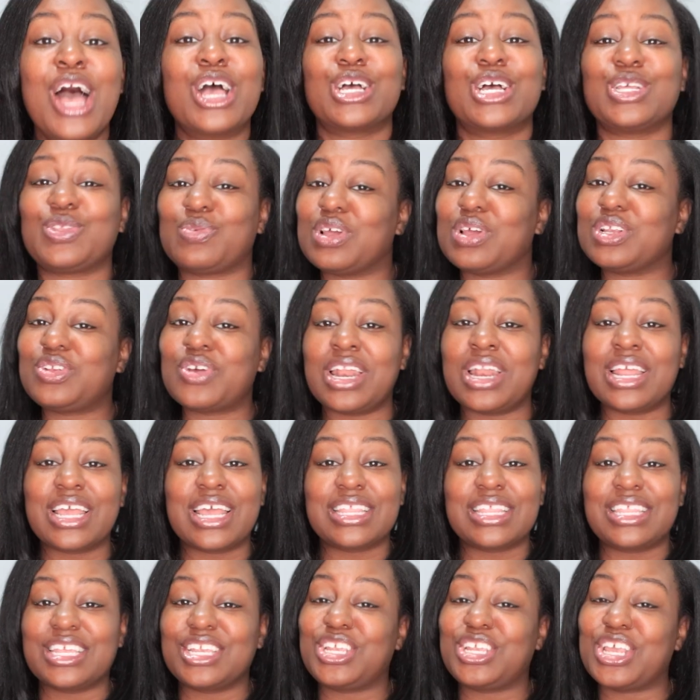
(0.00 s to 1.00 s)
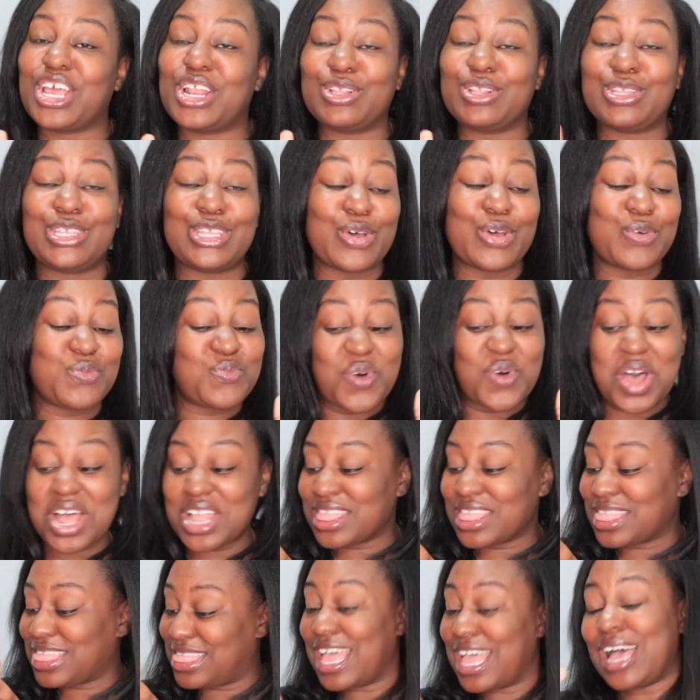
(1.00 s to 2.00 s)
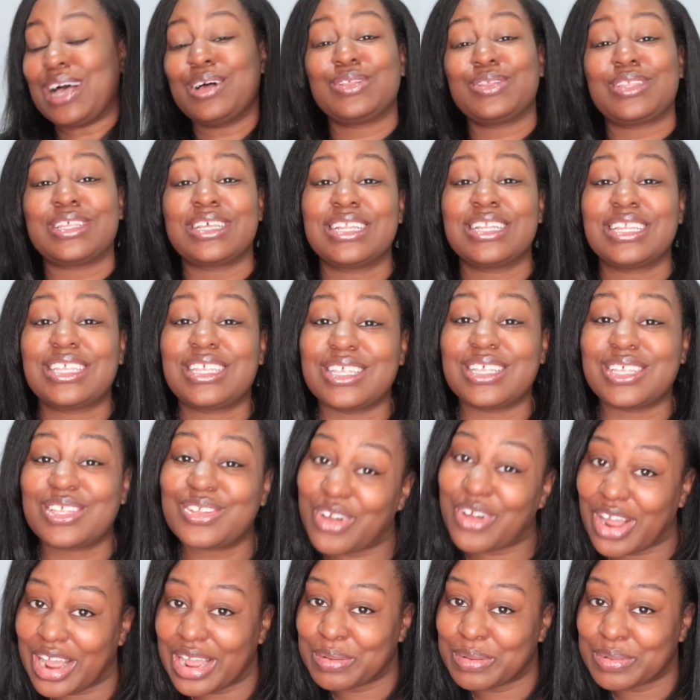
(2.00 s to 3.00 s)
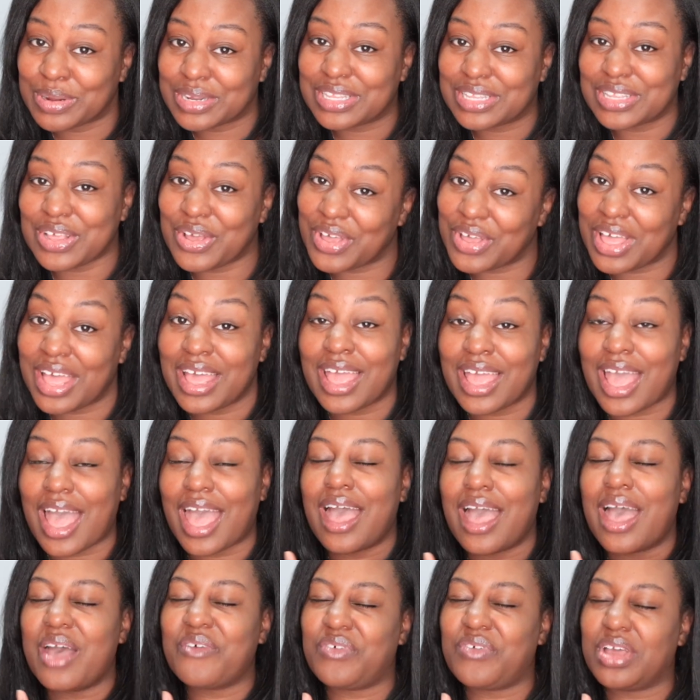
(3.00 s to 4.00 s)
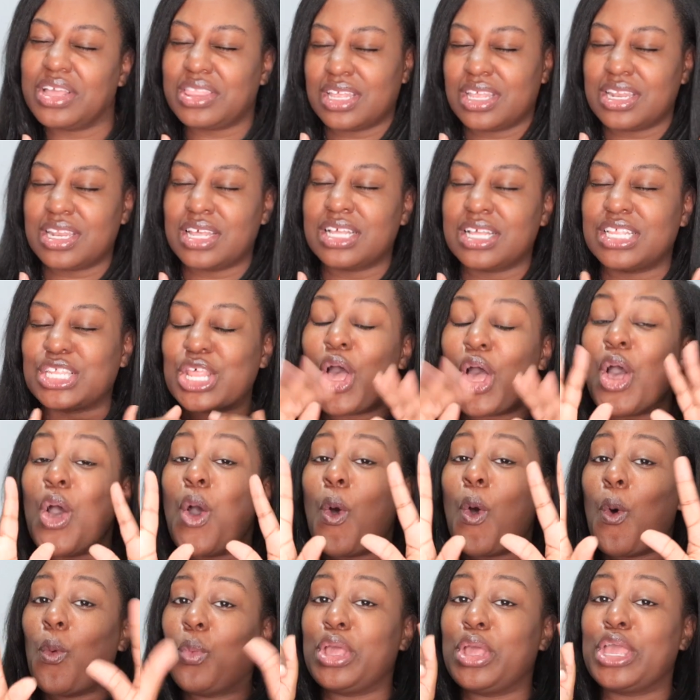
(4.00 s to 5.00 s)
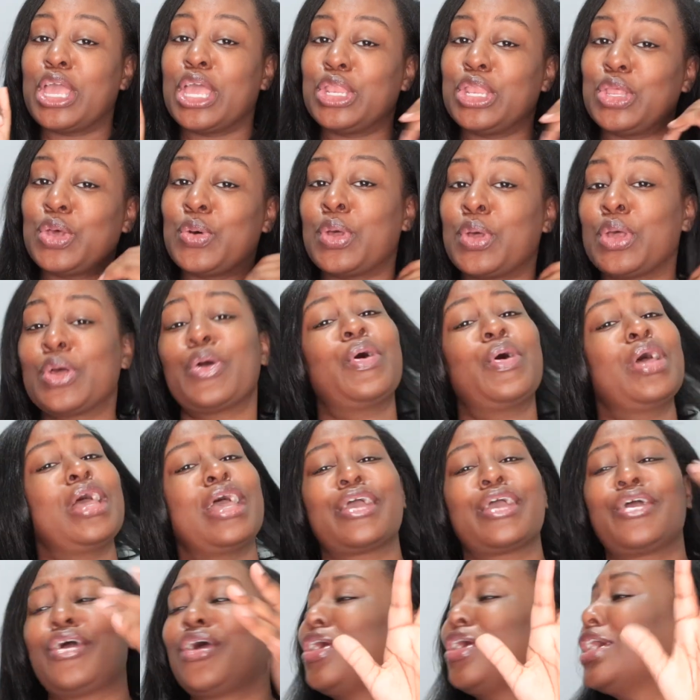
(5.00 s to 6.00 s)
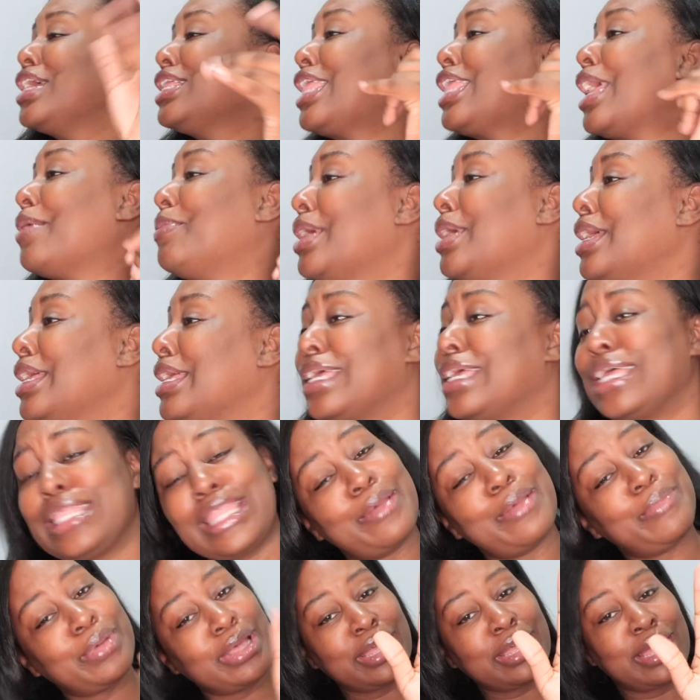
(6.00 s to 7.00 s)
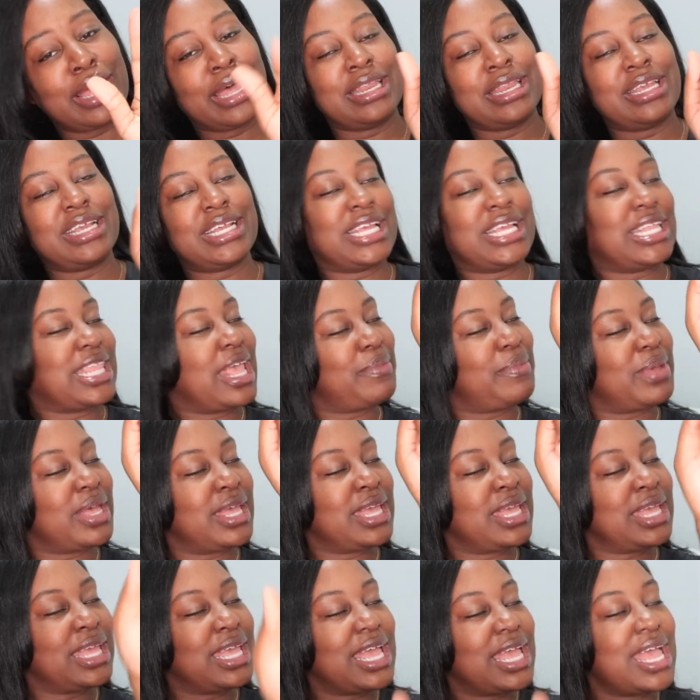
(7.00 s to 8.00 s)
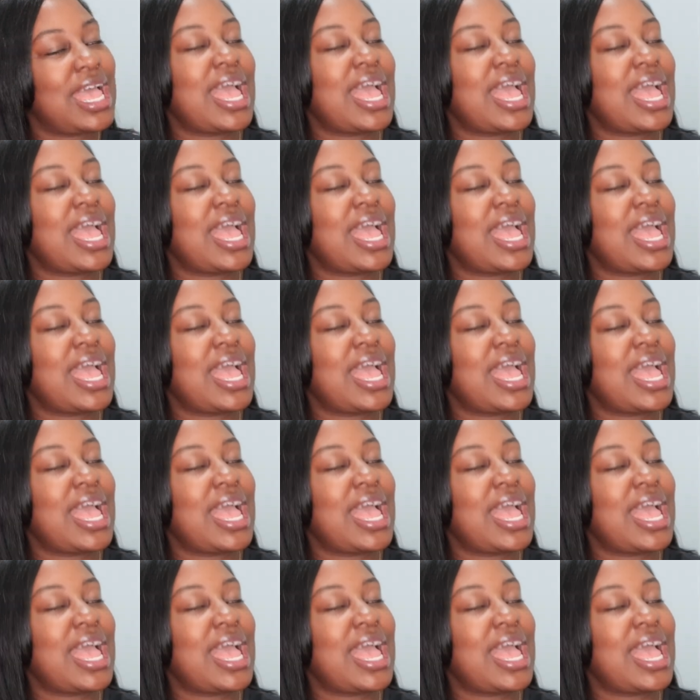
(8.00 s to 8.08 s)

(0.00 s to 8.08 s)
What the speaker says: Because we're trying to get this channel to 1,000 subscribers, okay? I have faith in us. We can do it. Go ahead, girl. Hit that button, honey. Hit that button.